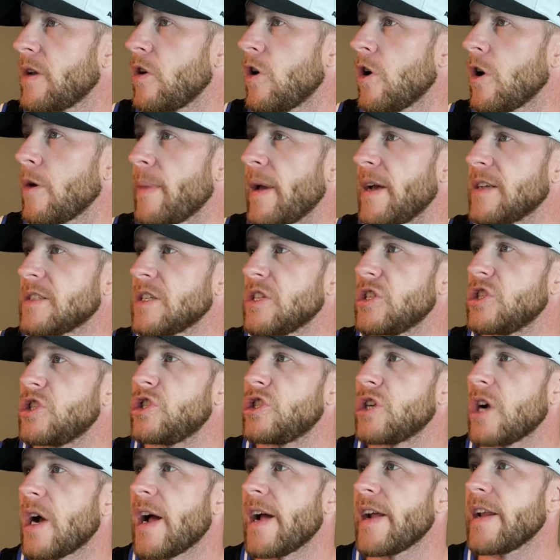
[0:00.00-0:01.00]
arm has a
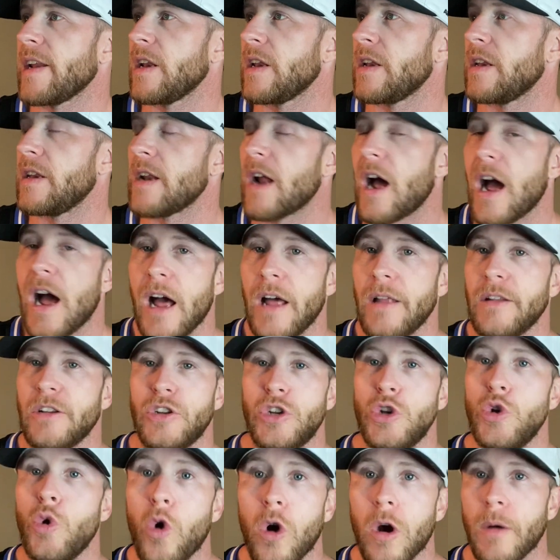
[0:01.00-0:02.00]

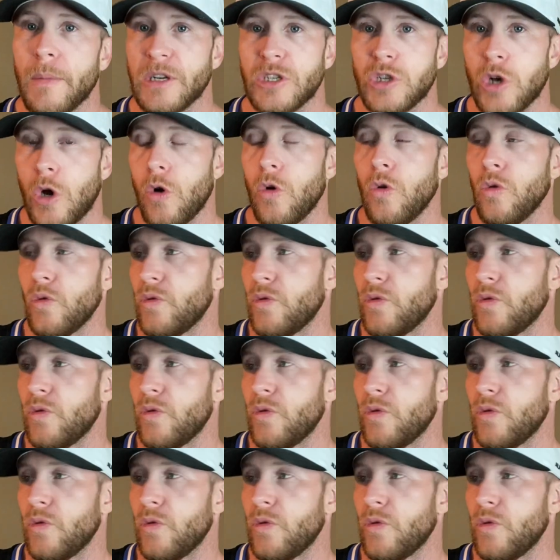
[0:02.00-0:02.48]
enormous hole